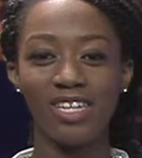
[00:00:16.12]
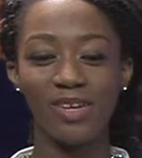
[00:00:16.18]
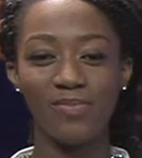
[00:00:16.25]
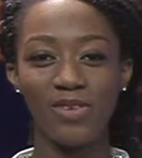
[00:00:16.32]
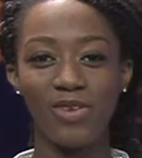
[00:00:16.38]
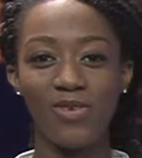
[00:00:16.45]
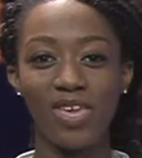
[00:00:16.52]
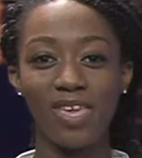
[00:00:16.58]

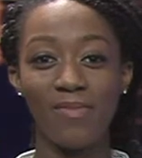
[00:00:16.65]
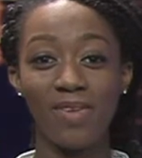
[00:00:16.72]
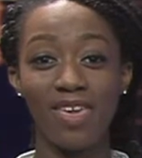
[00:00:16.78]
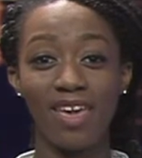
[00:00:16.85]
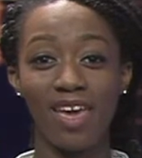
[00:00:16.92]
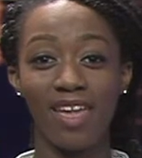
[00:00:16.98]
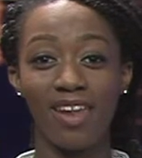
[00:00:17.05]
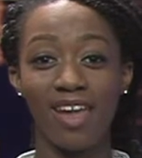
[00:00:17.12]

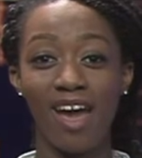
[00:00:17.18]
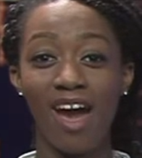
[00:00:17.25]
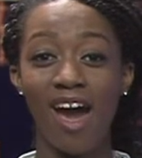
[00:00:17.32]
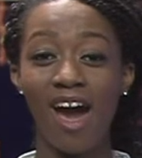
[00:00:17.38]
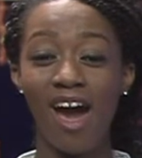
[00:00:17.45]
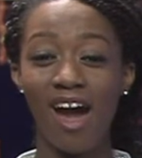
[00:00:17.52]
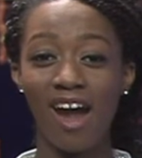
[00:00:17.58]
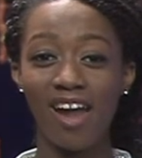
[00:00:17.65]
WEBN.
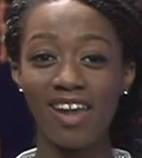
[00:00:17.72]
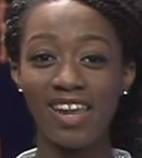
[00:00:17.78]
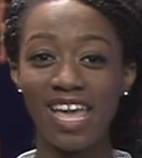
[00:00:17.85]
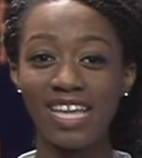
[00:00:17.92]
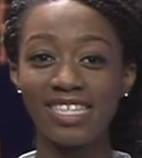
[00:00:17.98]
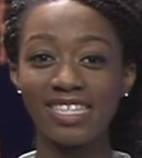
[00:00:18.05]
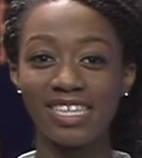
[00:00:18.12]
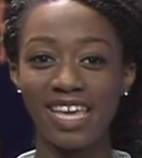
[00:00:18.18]
Our
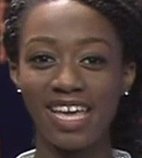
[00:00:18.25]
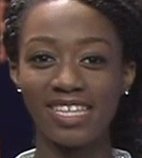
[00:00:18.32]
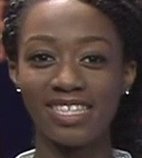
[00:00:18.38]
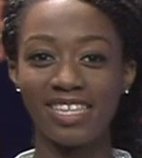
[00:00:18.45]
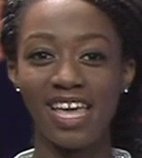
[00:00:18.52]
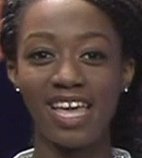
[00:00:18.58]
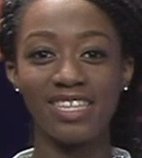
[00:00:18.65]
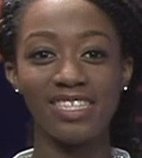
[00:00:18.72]
next
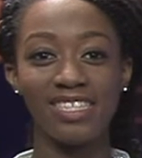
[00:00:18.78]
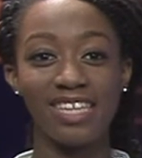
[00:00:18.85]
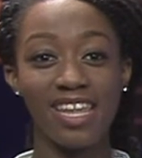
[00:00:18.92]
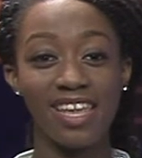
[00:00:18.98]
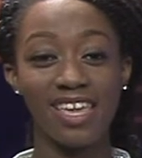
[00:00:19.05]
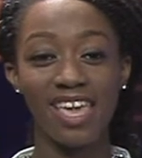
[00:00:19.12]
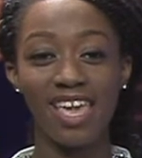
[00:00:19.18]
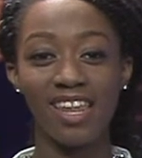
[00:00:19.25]
guest has
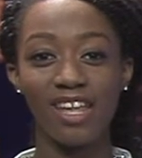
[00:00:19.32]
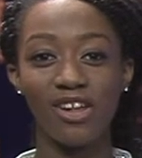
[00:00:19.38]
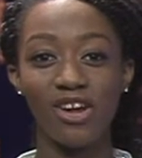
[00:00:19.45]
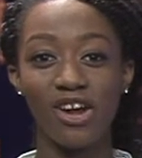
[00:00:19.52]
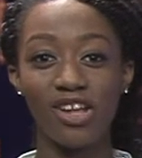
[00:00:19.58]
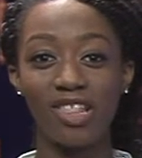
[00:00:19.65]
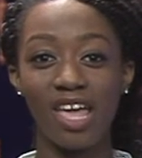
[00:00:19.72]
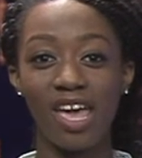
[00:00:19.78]
dedicated
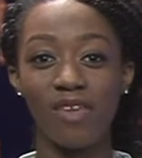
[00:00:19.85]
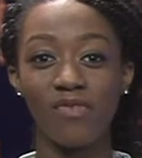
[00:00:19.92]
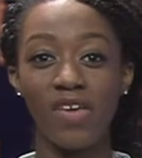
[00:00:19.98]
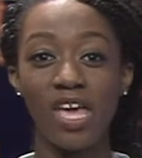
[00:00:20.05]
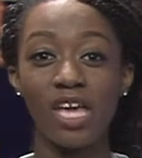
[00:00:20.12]
her life